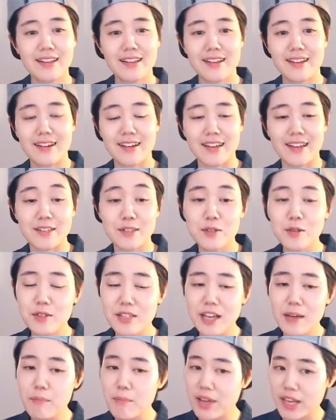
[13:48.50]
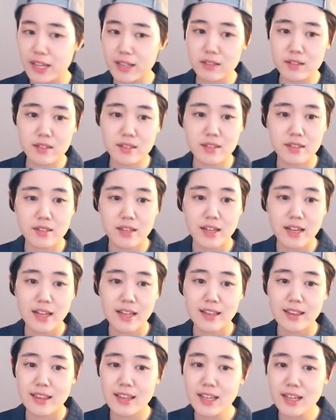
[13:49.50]
Okay, so that means
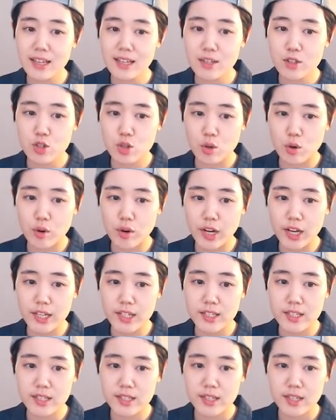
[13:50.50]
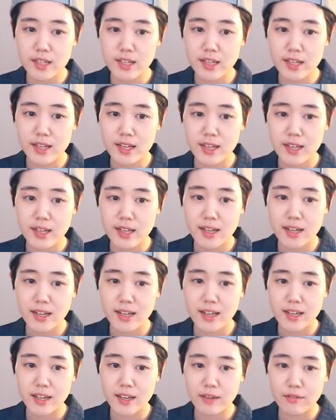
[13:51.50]
the choice,
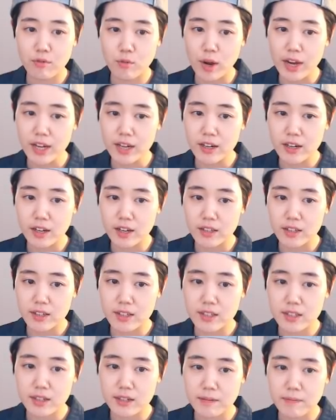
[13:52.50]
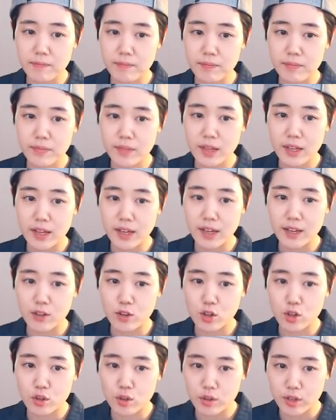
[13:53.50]
if white cut and
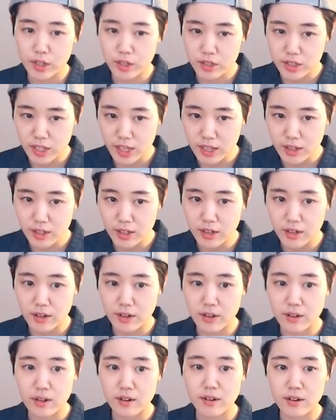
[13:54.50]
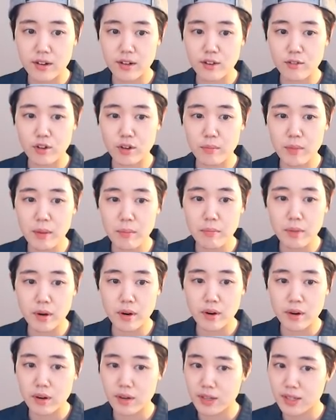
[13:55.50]
you extend here,
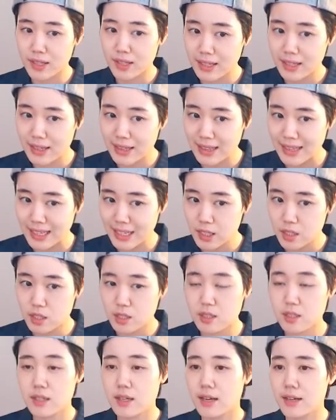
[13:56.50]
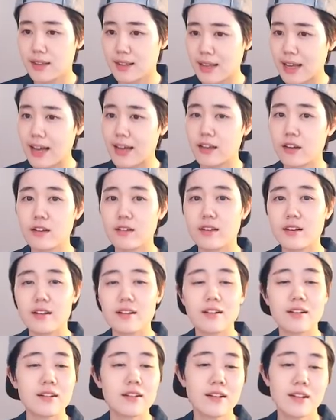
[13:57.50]
remember this
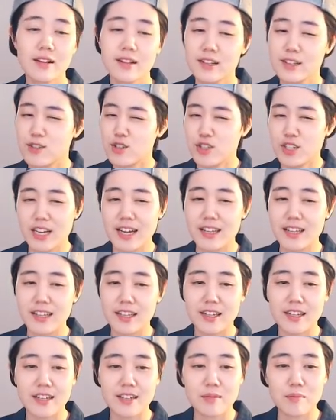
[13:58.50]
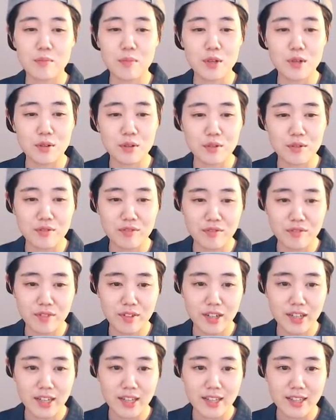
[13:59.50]
diagonal shining move.
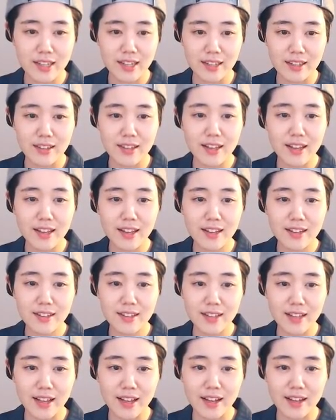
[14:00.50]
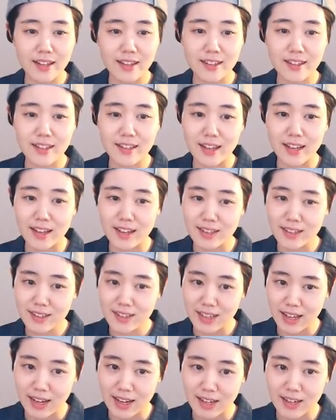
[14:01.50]
Tang, tang, tang, tang,
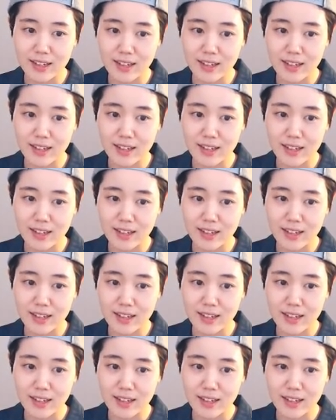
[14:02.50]
tang.